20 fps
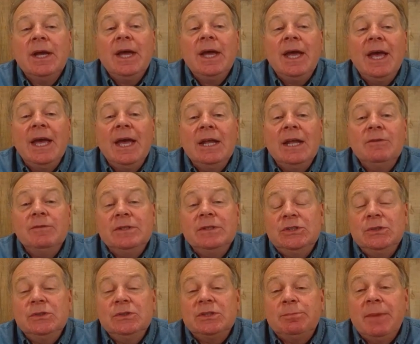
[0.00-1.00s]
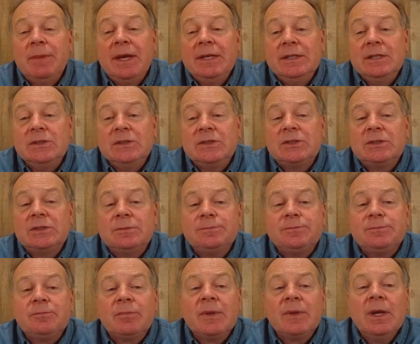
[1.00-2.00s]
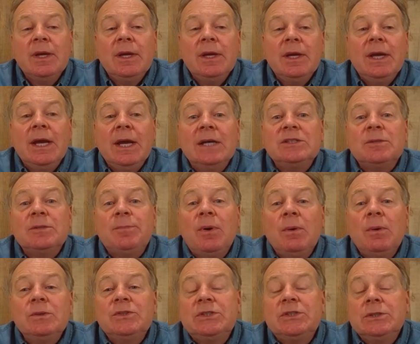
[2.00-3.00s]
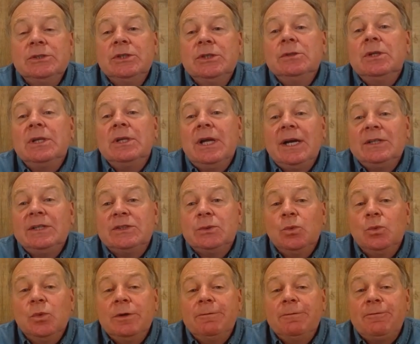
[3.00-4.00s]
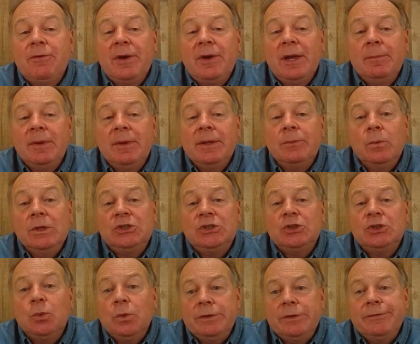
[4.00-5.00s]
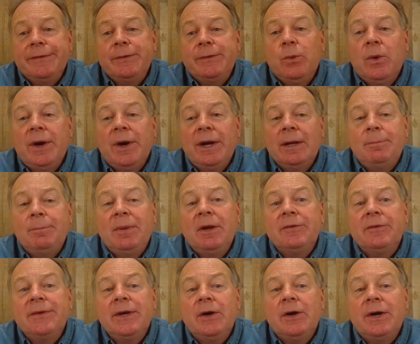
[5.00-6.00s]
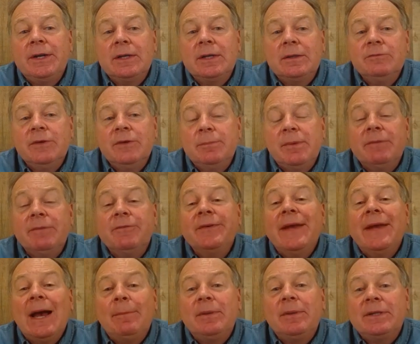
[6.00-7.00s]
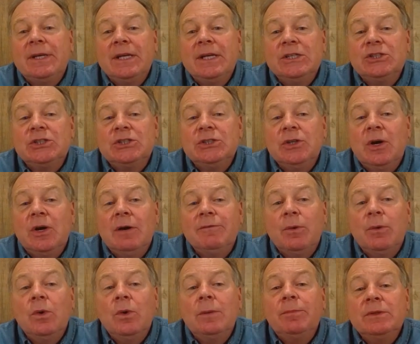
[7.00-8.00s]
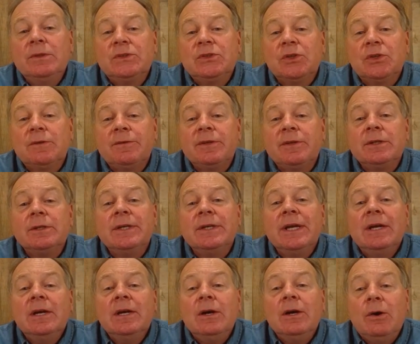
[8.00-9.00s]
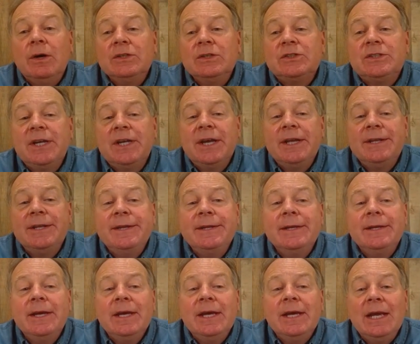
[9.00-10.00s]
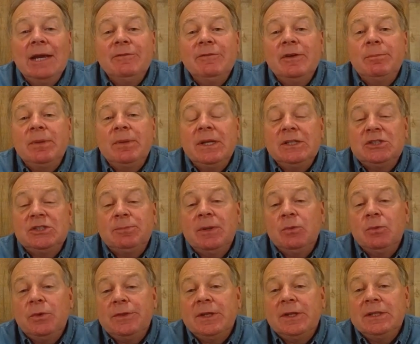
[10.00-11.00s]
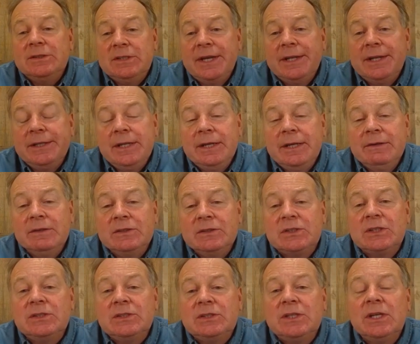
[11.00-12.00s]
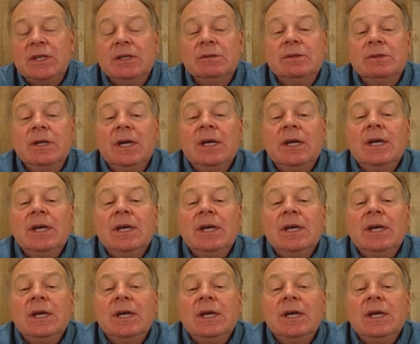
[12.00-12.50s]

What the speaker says: and reduced maintenance, as opposed to utilizing wood framing, which would require periodic reapplication of a wood preserver or staining and replacement within 10 years. So